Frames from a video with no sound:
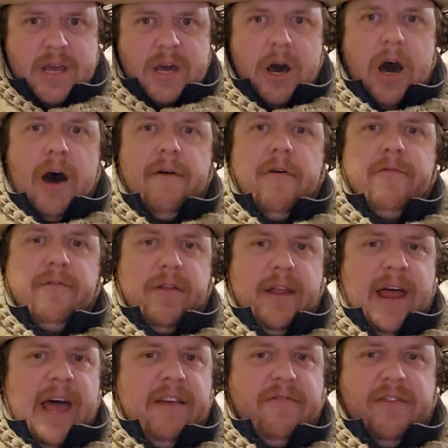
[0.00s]
over the
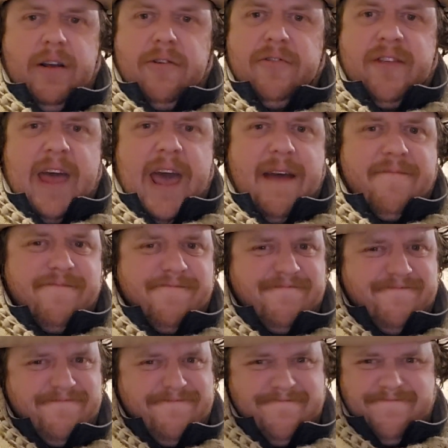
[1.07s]
last few years that,
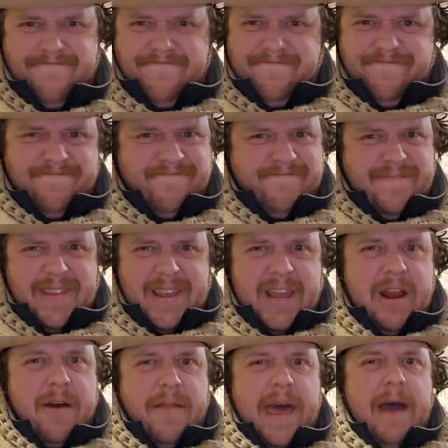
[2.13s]

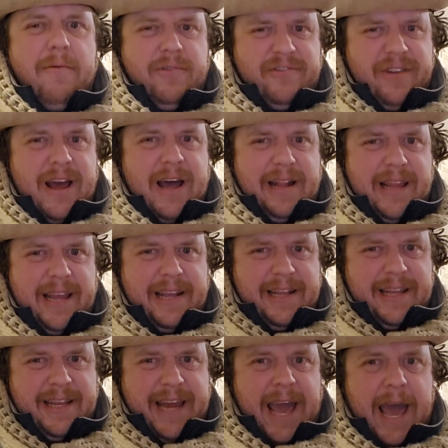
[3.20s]
that was not
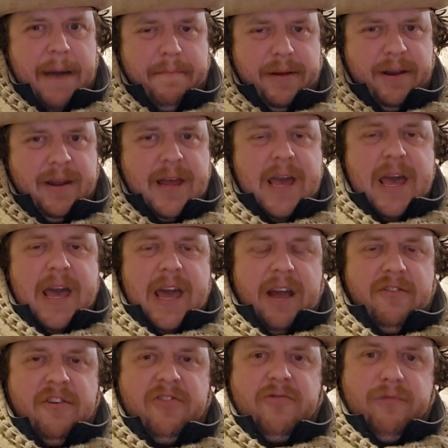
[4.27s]
likely to happen.
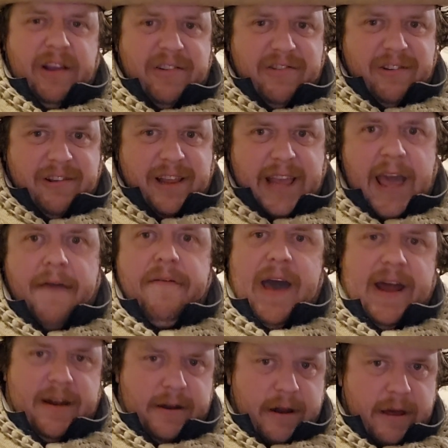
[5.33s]
And just recently I've
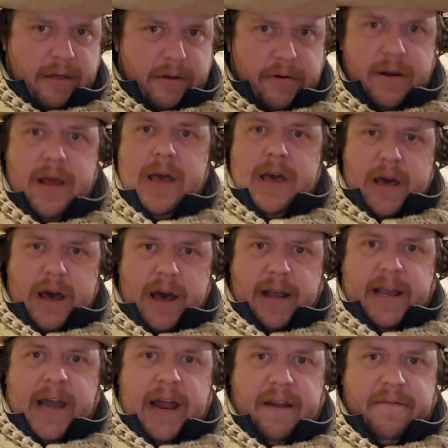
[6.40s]
had another
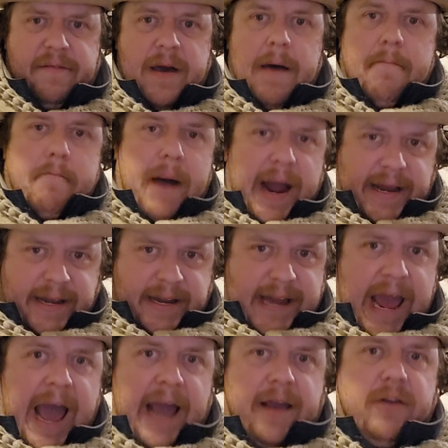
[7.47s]
kind of mind
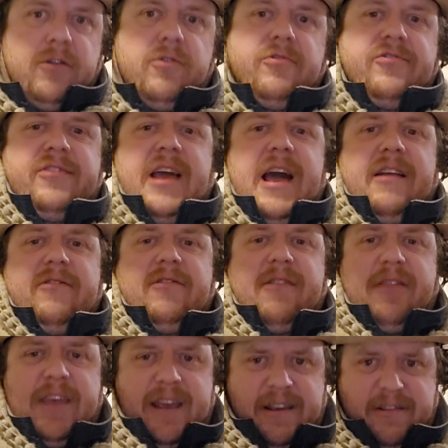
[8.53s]
attack and those kinds of
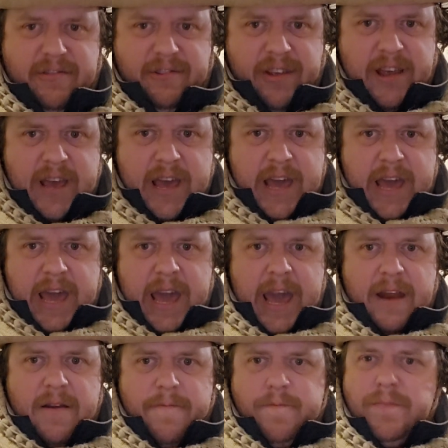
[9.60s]
things.
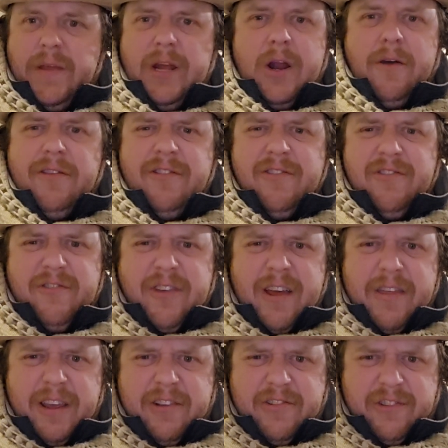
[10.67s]
And, this is
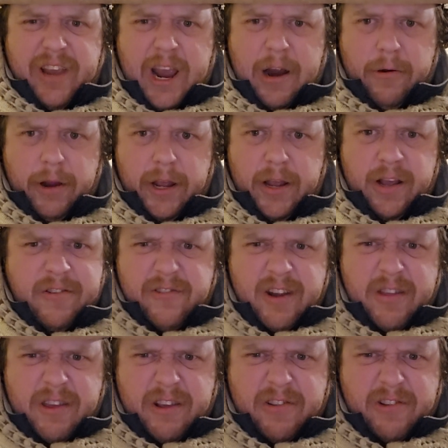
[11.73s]
nothing scary. It's
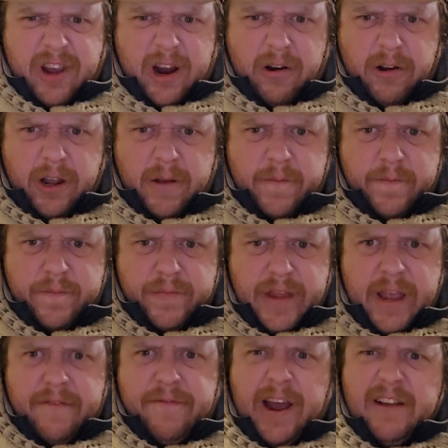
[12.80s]
nothing scary.
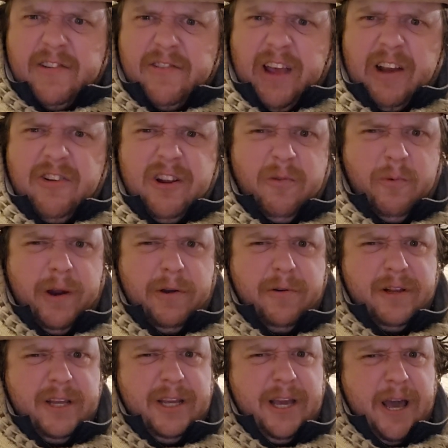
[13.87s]
In fact, it's actually
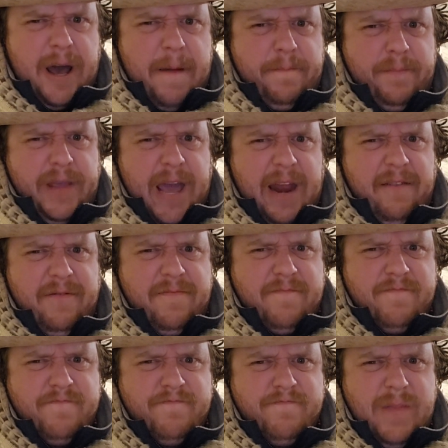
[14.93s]
weirdly kind of
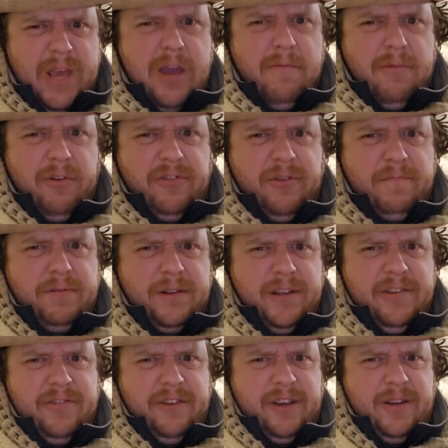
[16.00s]
humorous and
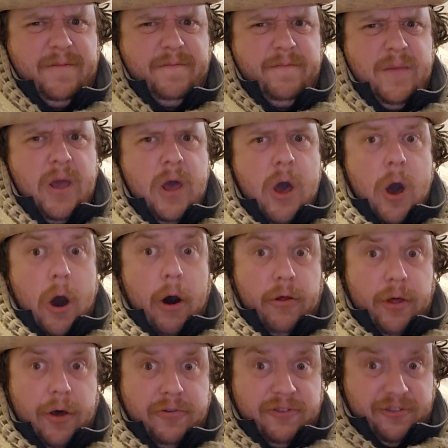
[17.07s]
pleasing,
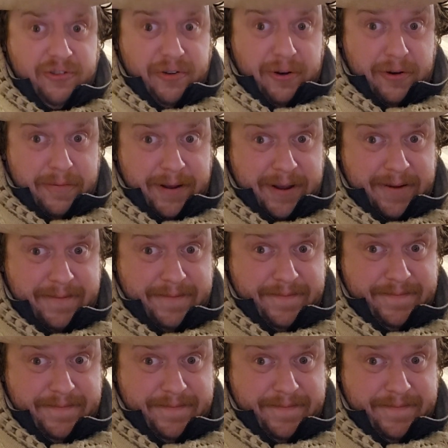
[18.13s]
although disturbing.